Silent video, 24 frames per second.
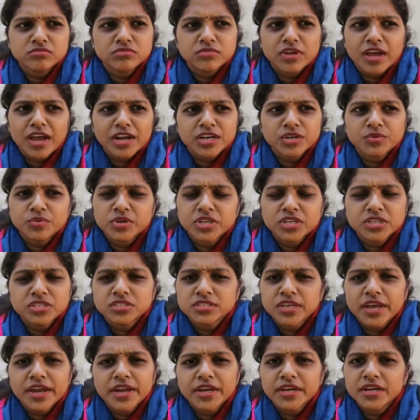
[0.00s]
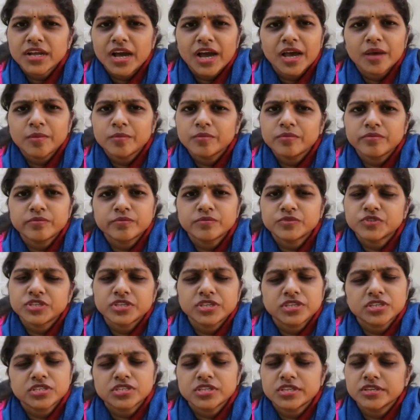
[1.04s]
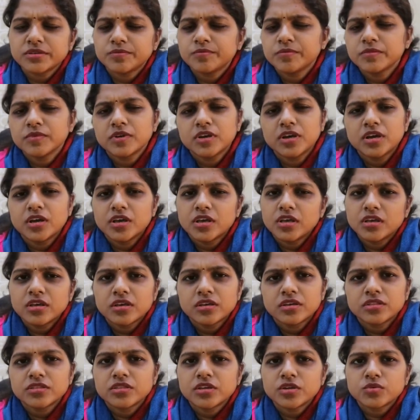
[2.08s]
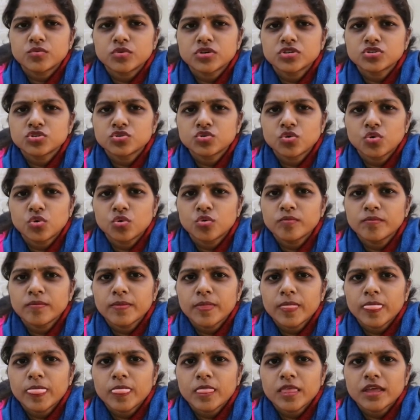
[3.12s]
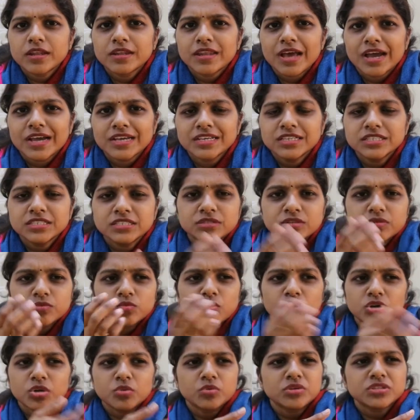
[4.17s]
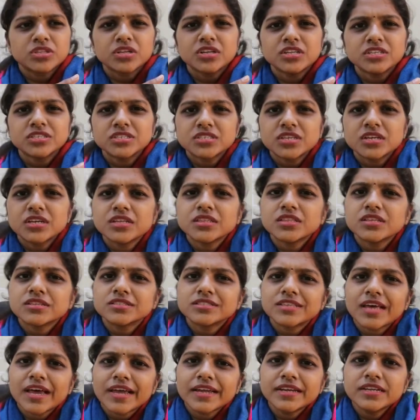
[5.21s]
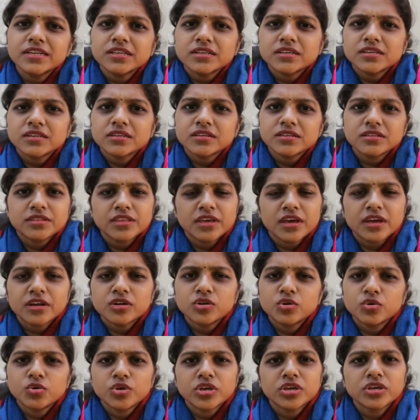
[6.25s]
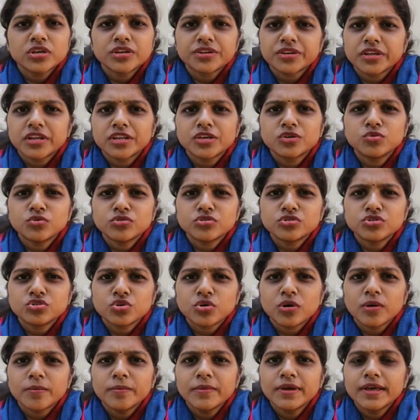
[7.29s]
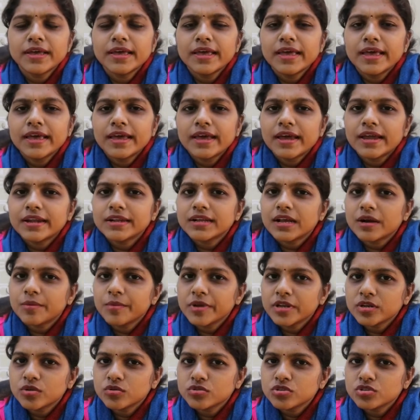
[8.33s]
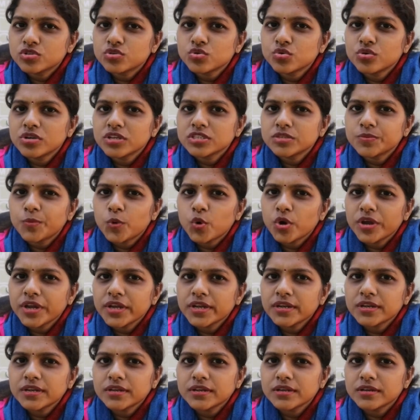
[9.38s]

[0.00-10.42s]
activities side, I'm seriously, that was so nice. Whatever the listed in the site, they are doing really good job. And coming to the students' point,